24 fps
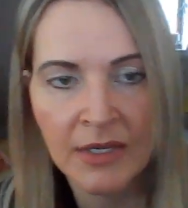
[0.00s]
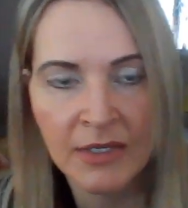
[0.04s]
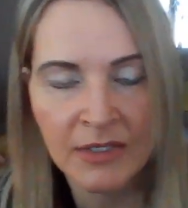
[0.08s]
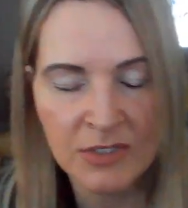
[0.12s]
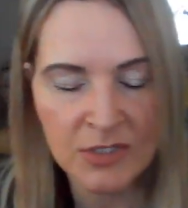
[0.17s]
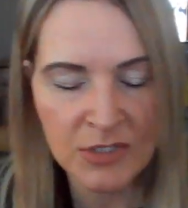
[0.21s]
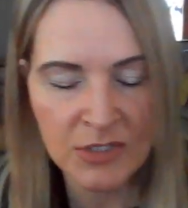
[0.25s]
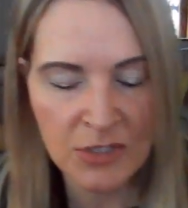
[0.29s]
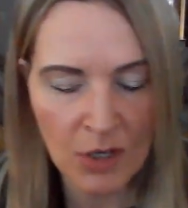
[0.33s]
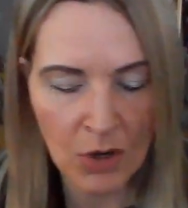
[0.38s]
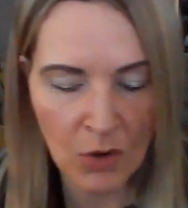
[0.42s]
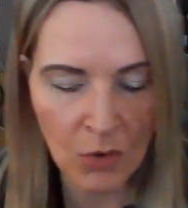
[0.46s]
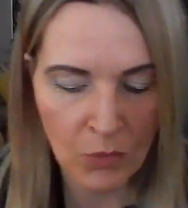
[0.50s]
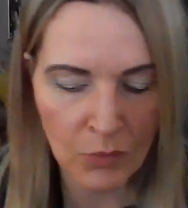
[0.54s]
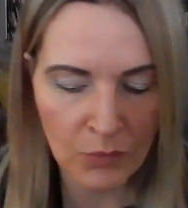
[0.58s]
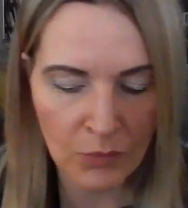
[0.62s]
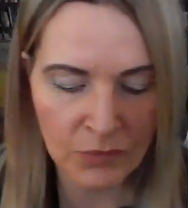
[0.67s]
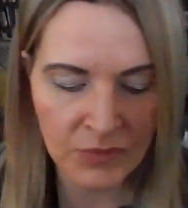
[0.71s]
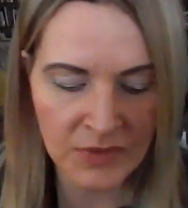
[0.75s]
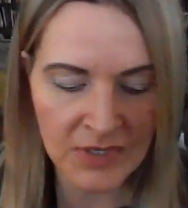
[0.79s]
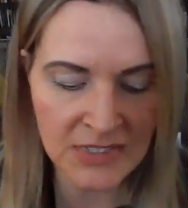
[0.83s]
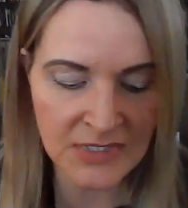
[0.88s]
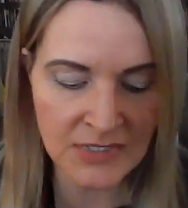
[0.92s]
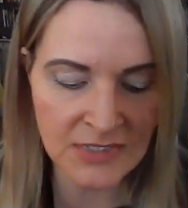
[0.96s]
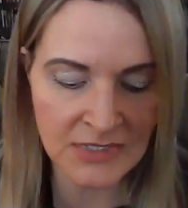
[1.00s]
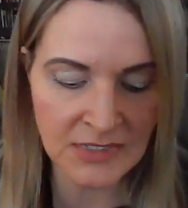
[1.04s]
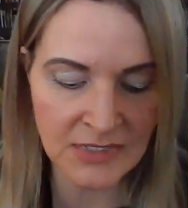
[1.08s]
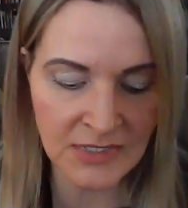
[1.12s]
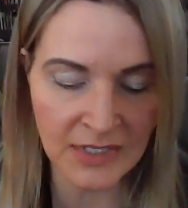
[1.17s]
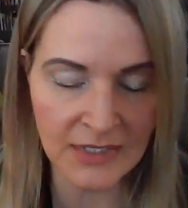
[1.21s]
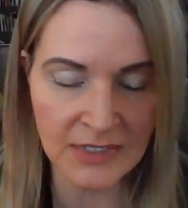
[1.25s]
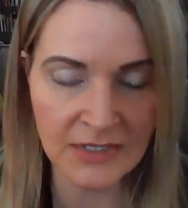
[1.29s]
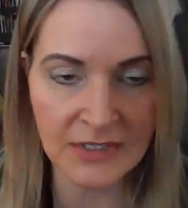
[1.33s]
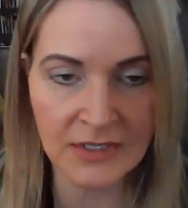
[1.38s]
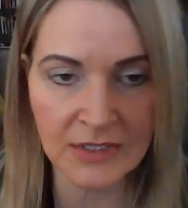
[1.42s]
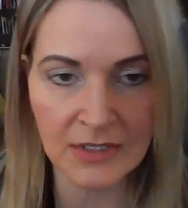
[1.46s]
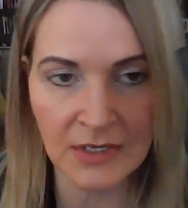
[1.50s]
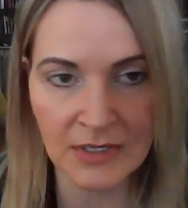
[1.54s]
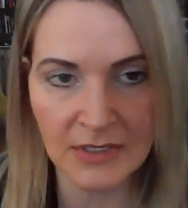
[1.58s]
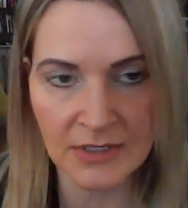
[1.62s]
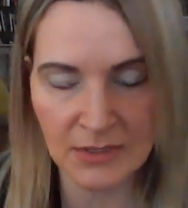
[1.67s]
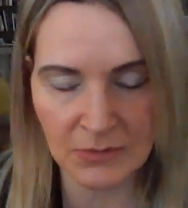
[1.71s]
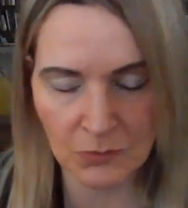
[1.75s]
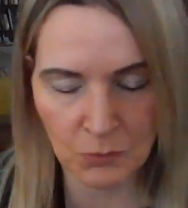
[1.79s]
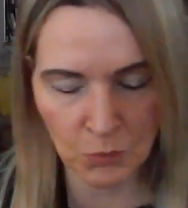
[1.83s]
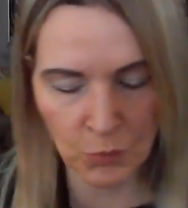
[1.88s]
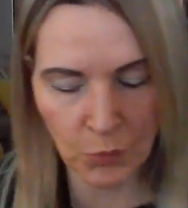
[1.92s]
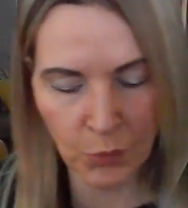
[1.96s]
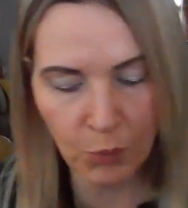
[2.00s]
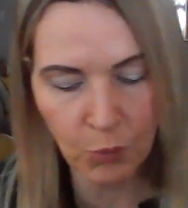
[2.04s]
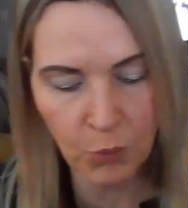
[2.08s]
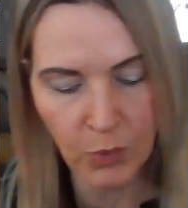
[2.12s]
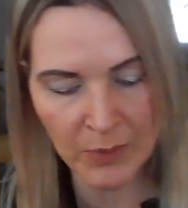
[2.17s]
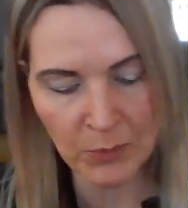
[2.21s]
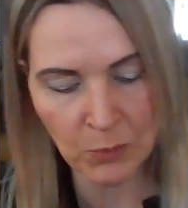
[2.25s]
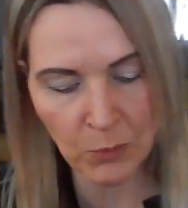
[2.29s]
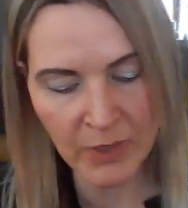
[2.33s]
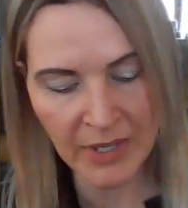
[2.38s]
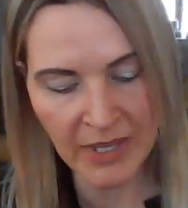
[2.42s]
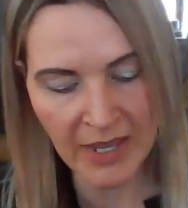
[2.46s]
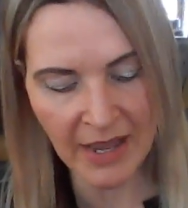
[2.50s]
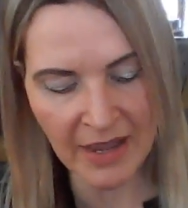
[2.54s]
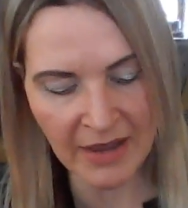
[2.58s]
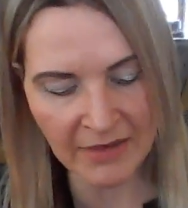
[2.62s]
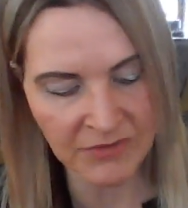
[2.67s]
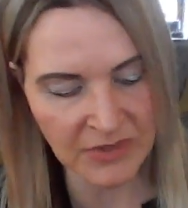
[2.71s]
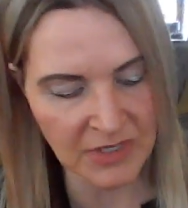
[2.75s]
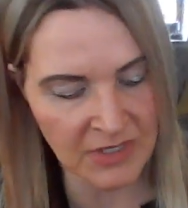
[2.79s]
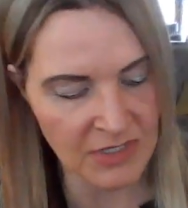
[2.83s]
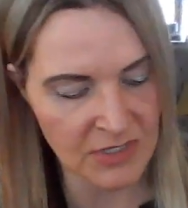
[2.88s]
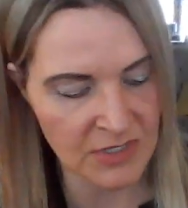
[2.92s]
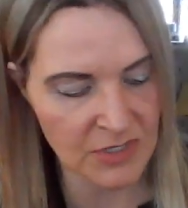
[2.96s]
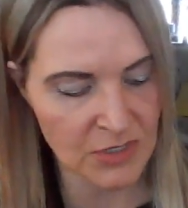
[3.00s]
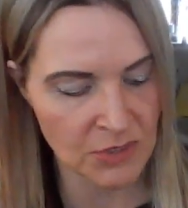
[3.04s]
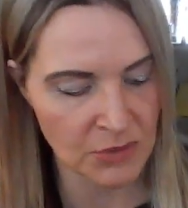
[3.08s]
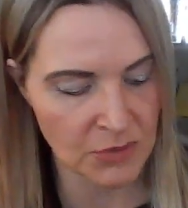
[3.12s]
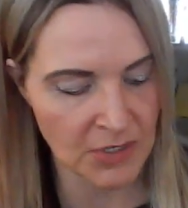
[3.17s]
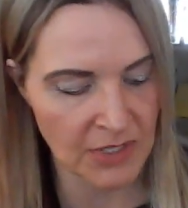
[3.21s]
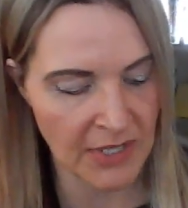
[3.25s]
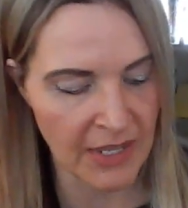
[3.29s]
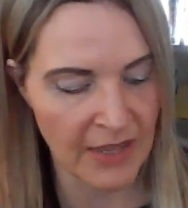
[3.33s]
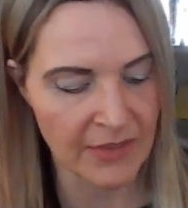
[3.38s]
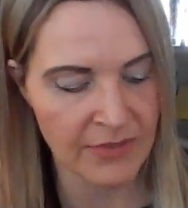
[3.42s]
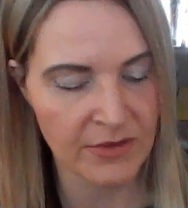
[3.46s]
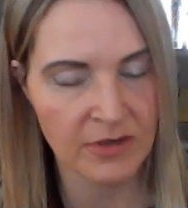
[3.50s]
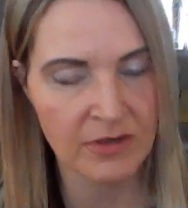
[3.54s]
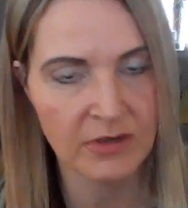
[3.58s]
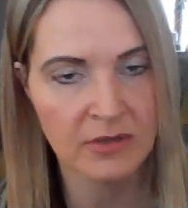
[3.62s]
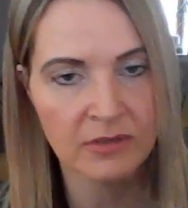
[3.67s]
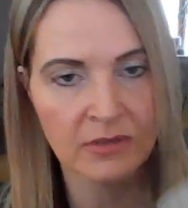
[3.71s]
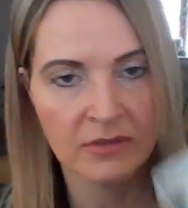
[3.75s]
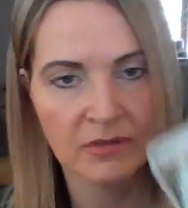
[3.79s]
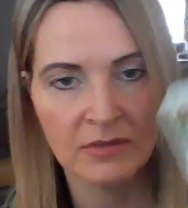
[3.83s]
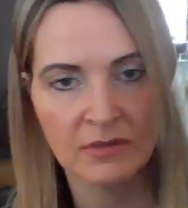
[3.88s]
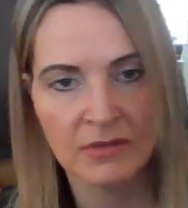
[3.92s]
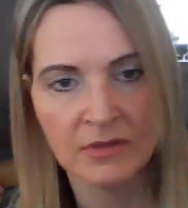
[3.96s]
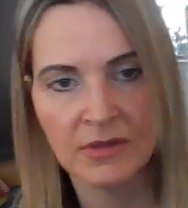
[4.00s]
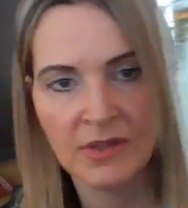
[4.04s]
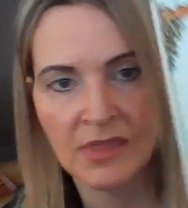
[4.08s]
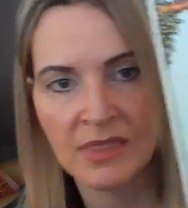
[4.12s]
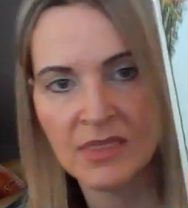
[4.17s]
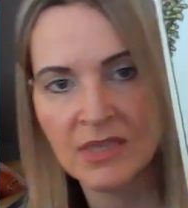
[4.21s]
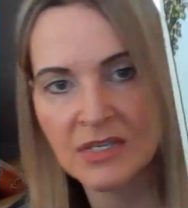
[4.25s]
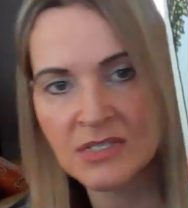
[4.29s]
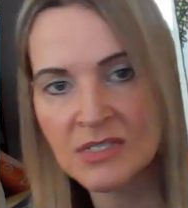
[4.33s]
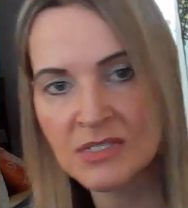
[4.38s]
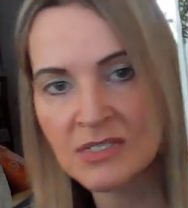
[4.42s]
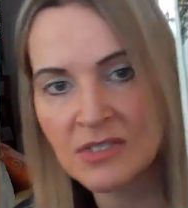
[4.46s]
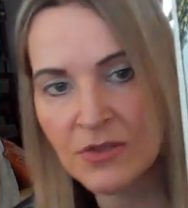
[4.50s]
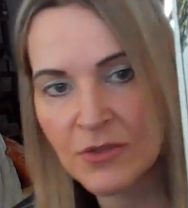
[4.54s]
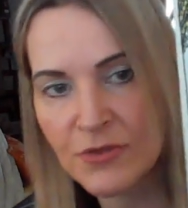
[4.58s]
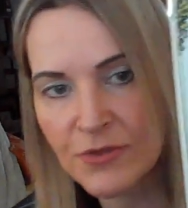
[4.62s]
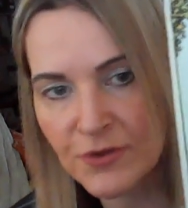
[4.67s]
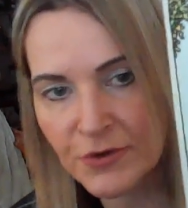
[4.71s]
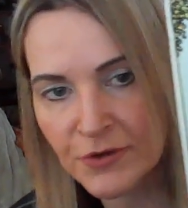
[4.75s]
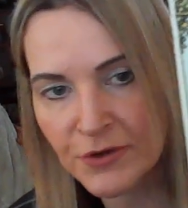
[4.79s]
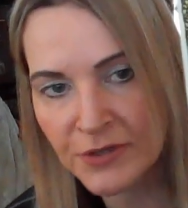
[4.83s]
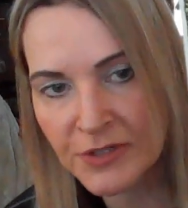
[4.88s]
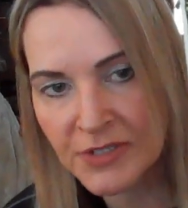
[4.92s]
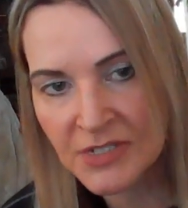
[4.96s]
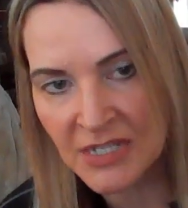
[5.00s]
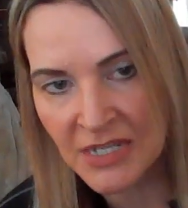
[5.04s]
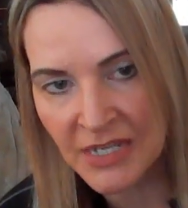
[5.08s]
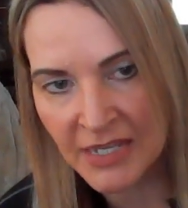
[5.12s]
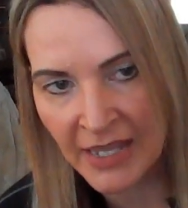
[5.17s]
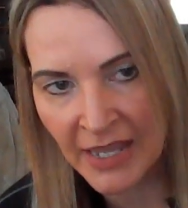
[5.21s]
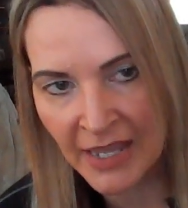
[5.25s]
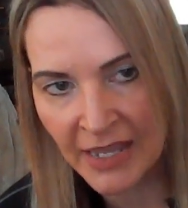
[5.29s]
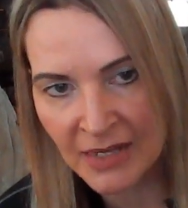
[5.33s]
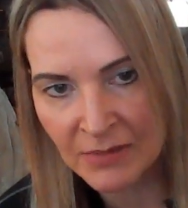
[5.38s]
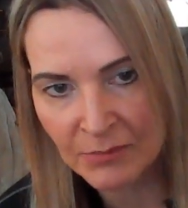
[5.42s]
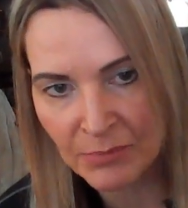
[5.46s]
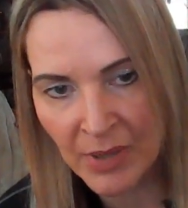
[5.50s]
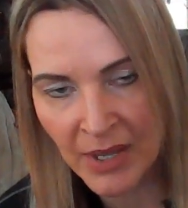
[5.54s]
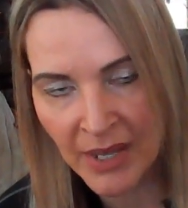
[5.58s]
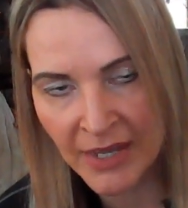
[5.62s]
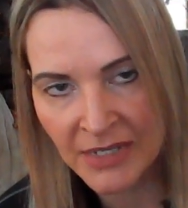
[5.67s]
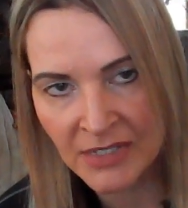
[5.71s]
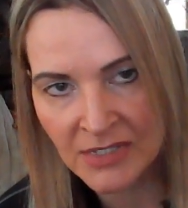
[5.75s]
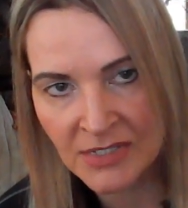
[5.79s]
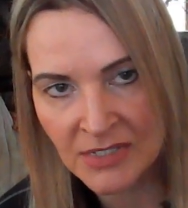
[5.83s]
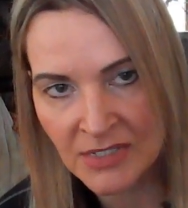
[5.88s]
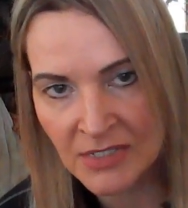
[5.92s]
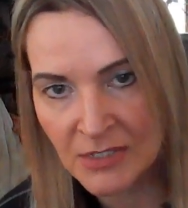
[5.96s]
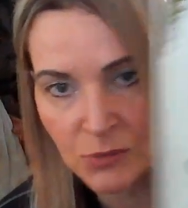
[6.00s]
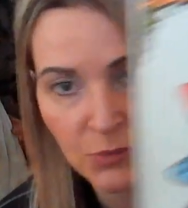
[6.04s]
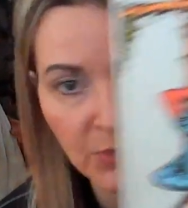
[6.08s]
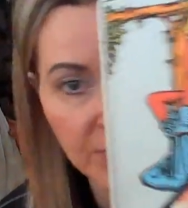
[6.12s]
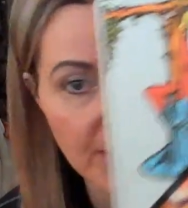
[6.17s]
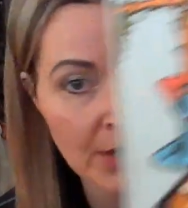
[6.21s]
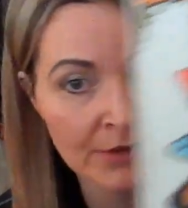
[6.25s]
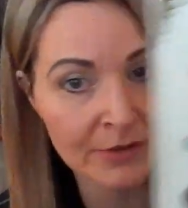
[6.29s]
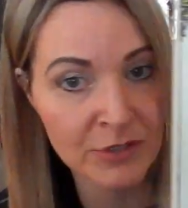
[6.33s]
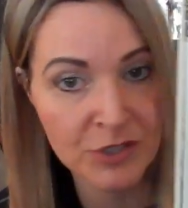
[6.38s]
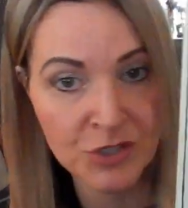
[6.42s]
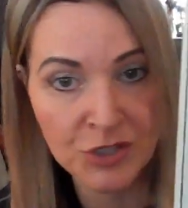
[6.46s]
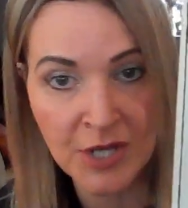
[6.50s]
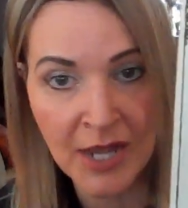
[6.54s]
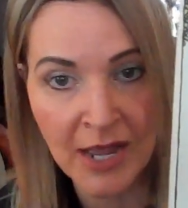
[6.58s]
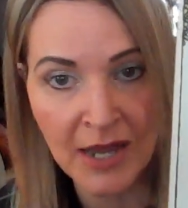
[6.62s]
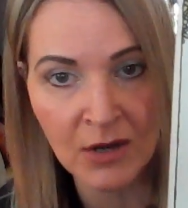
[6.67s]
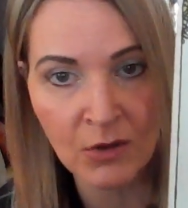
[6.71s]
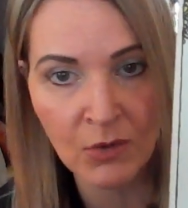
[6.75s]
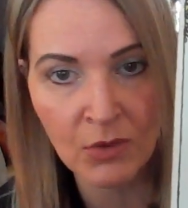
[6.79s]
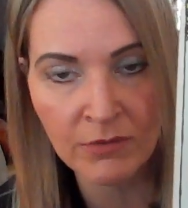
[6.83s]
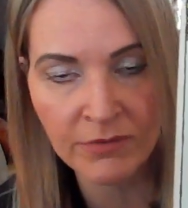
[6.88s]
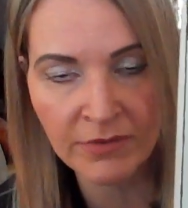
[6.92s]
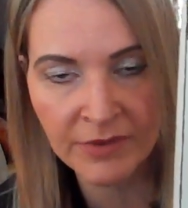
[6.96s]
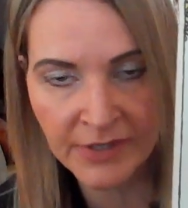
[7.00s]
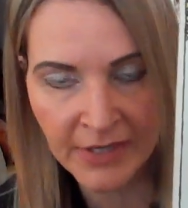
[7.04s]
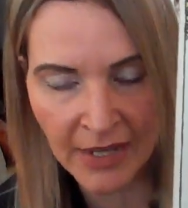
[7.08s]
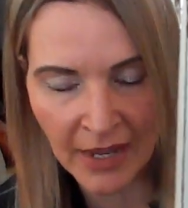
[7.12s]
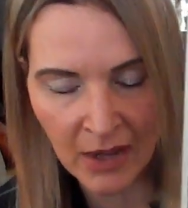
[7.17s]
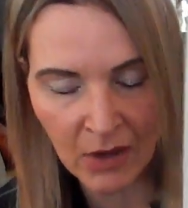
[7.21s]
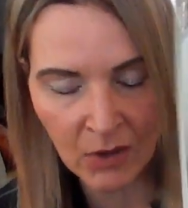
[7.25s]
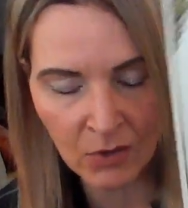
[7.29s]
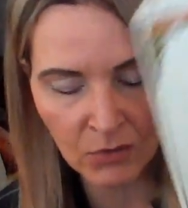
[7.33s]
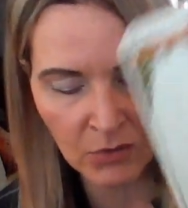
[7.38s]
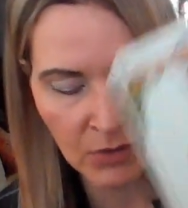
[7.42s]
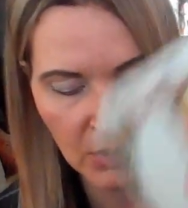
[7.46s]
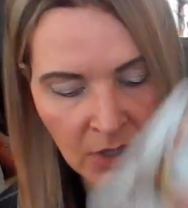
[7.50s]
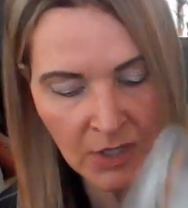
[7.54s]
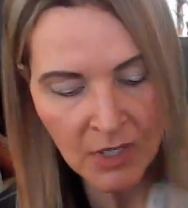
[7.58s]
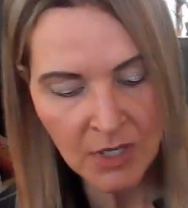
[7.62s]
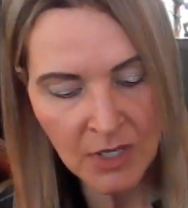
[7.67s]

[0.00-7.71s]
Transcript: So this, when we have these two together, this is a third decan Pisces without a shadow of a doubt.